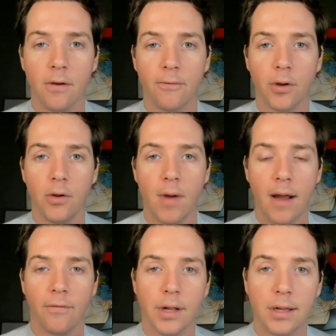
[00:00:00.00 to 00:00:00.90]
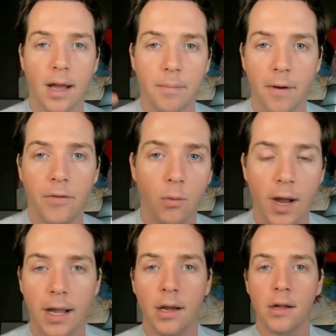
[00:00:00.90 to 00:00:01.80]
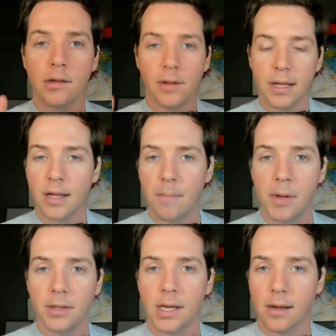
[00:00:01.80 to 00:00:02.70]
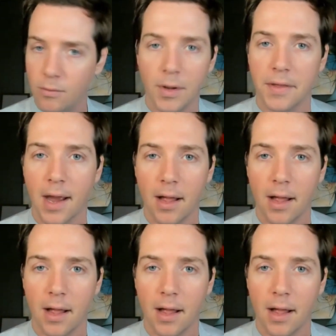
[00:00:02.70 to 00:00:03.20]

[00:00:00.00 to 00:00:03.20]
here for you every step of the way. So let's get building with